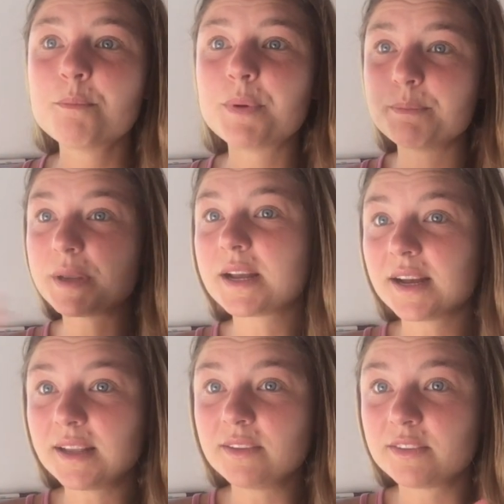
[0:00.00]
but
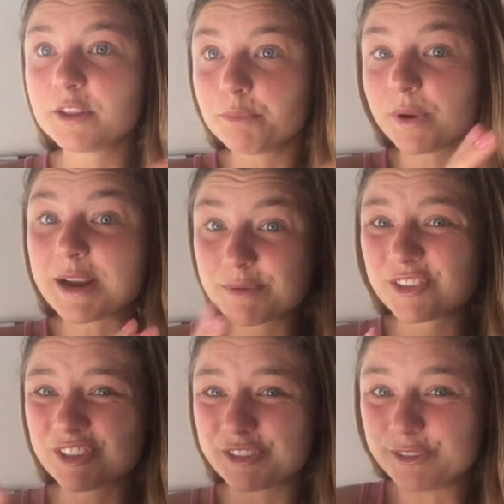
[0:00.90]
because the brain
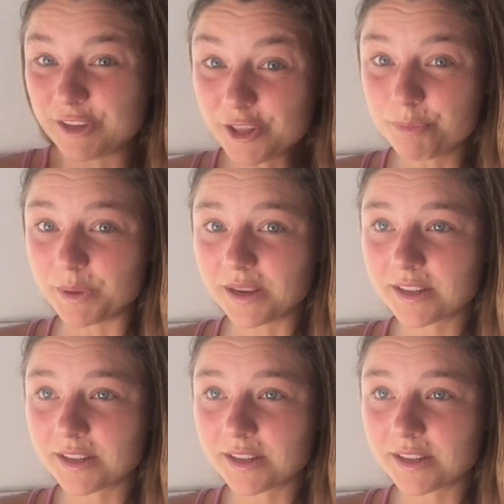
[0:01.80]
was still developing.